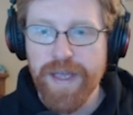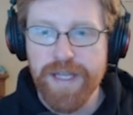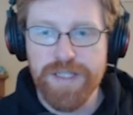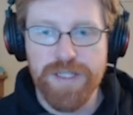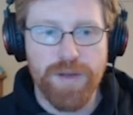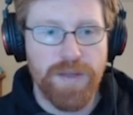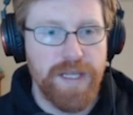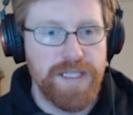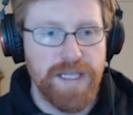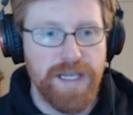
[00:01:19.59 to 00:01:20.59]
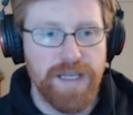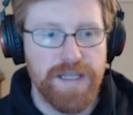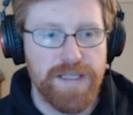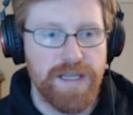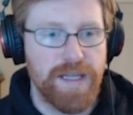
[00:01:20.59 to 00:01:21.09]
And so this
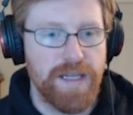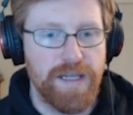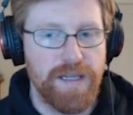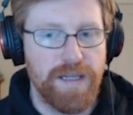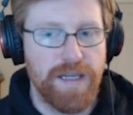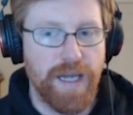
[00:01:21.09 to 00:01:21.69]
is the